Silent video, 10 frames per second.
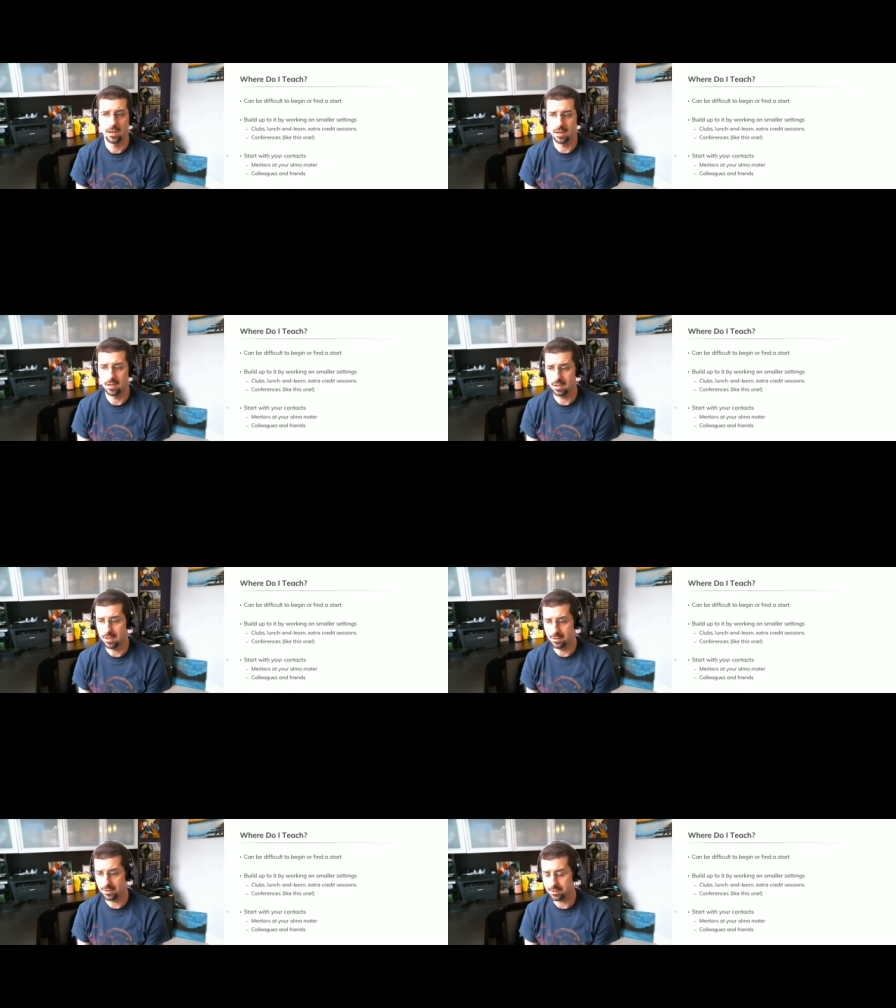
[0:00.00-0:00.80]
Uh,
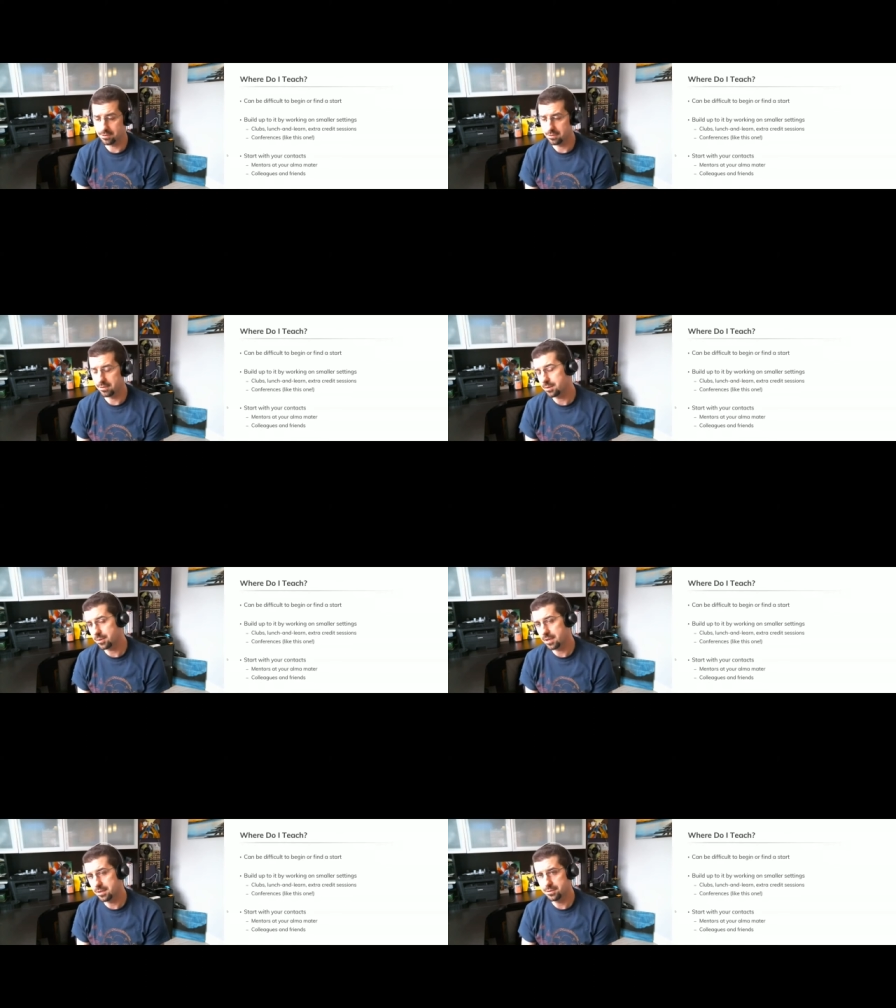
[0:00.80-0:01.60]
another great
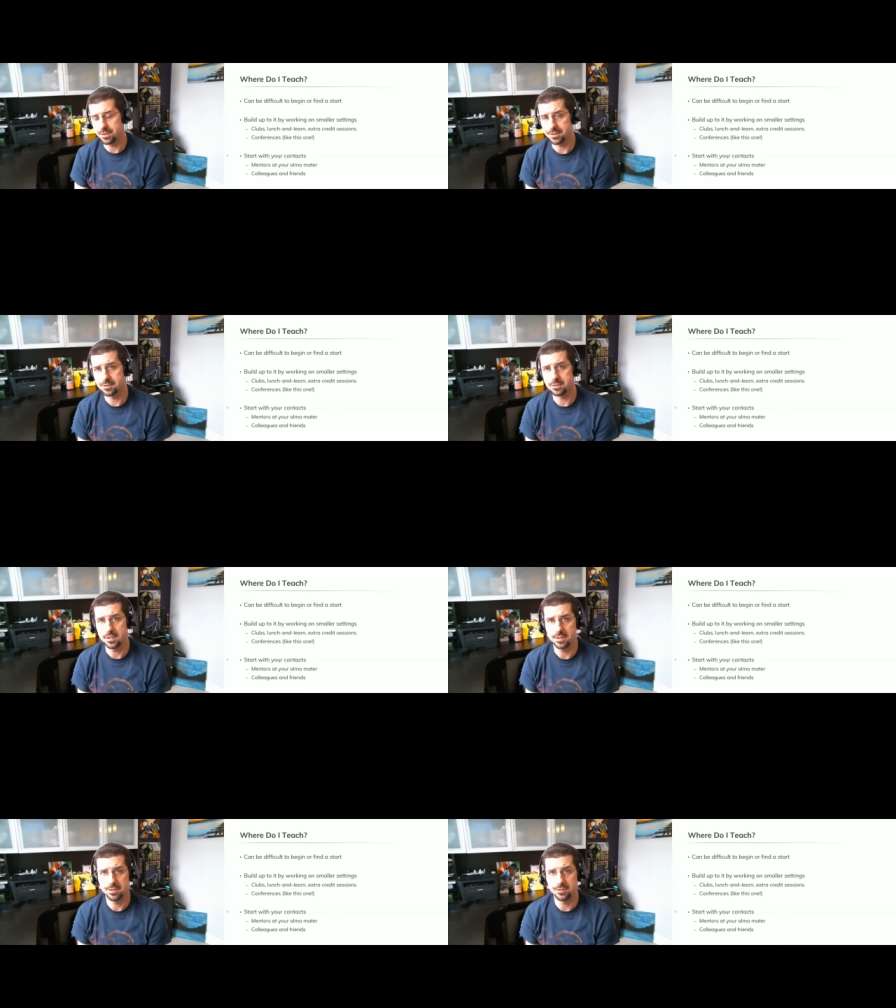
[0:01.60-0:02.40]
way to do this
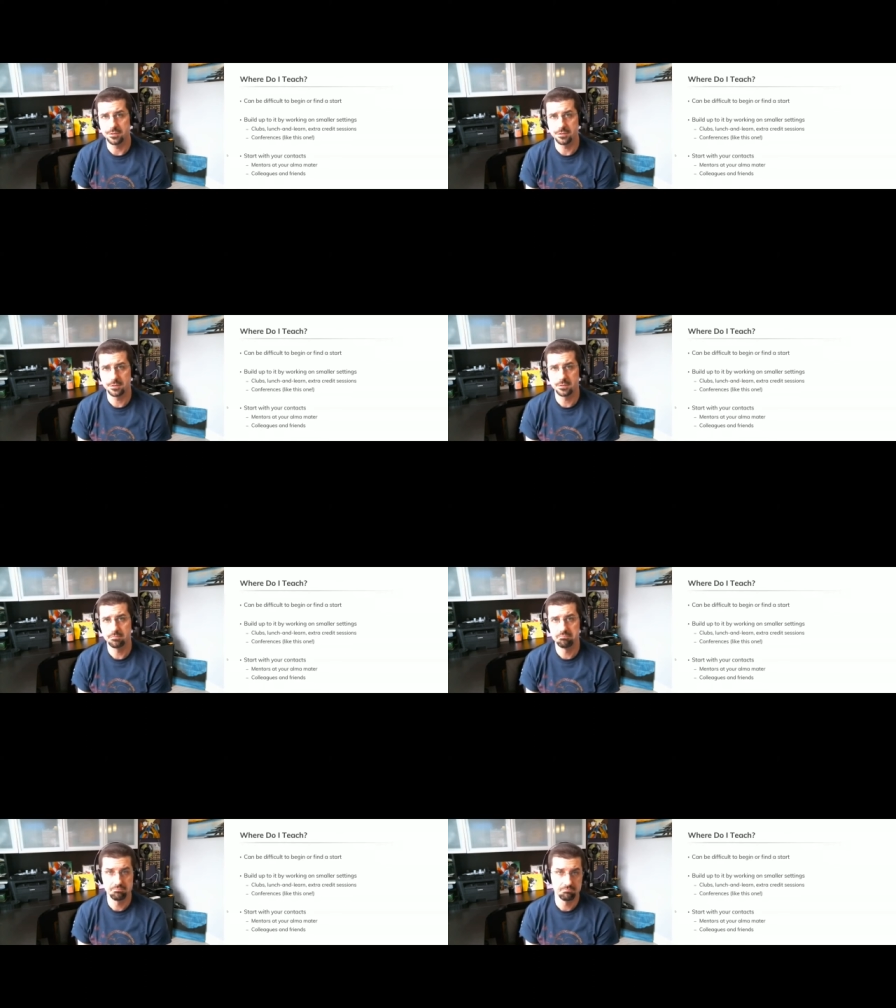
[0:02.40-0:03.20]
is
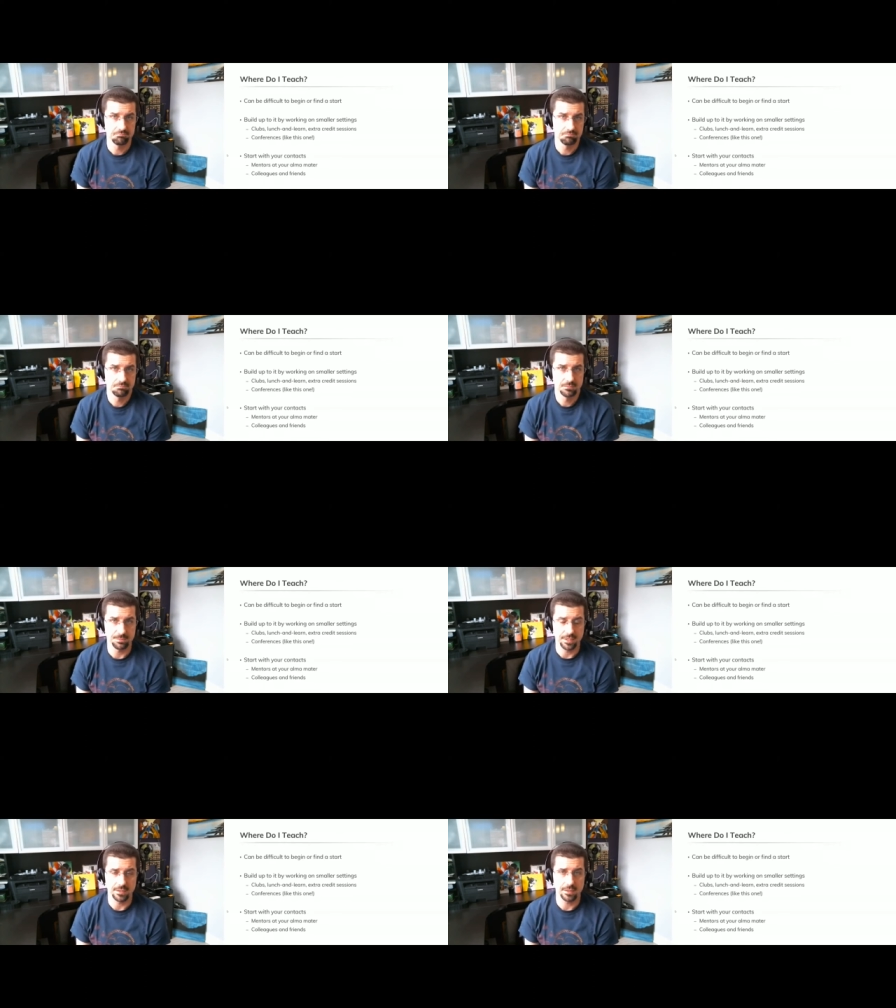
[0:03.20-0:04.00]

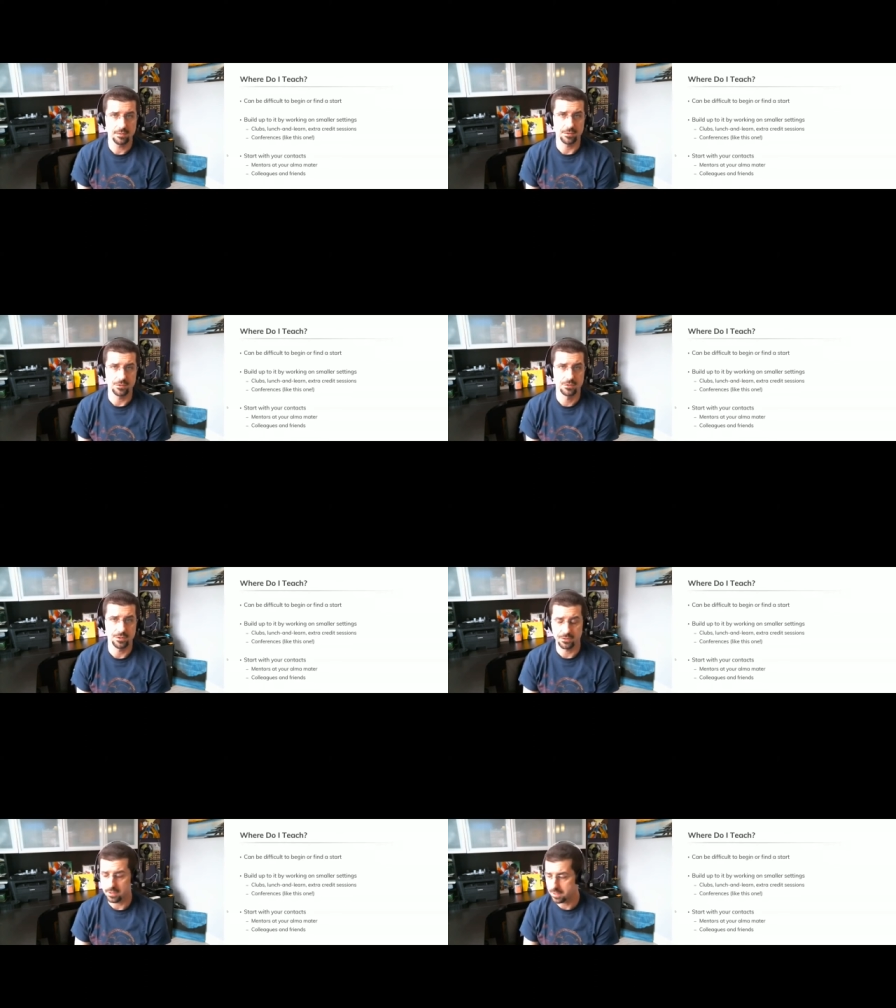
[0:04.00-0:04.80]
speak at a conference,
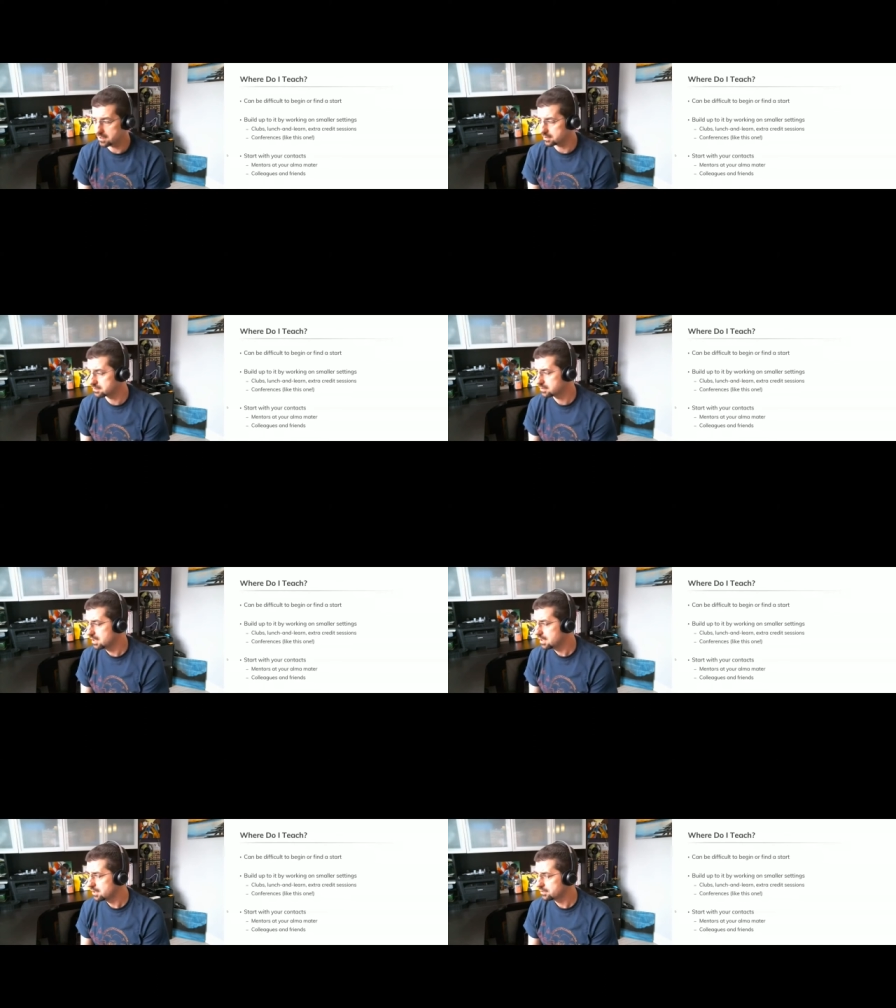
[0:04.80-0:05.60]
just like this.
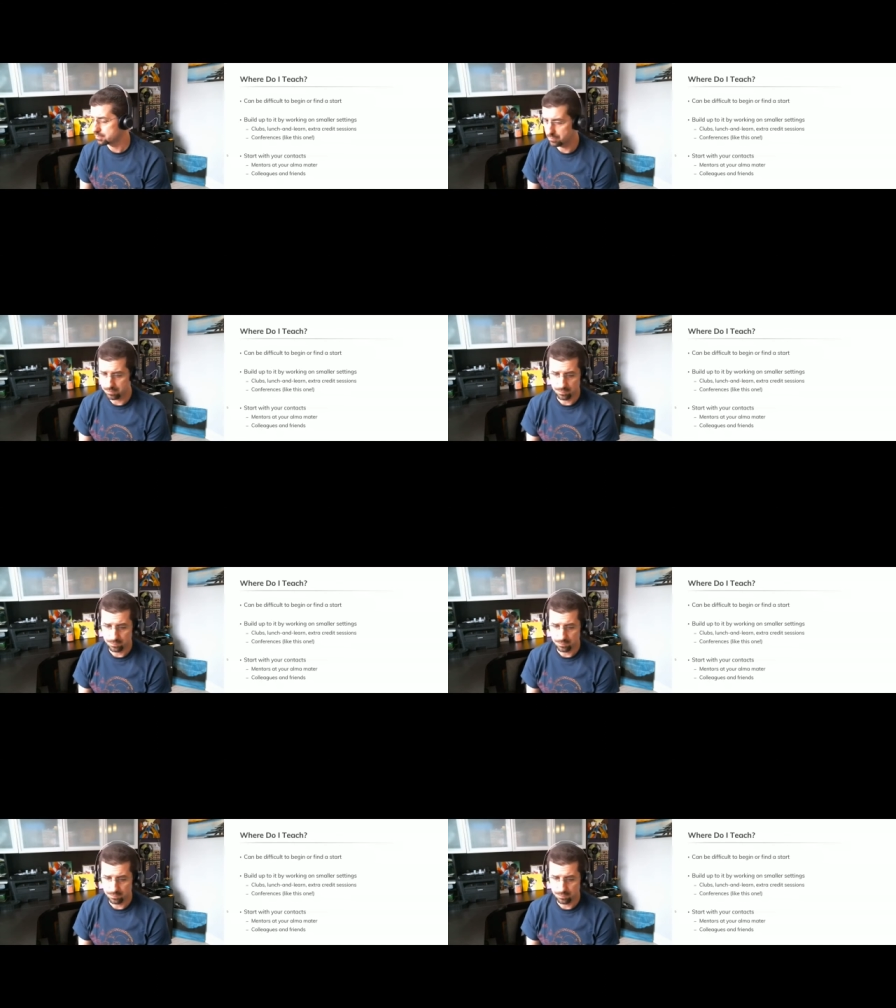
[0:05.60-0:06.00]
So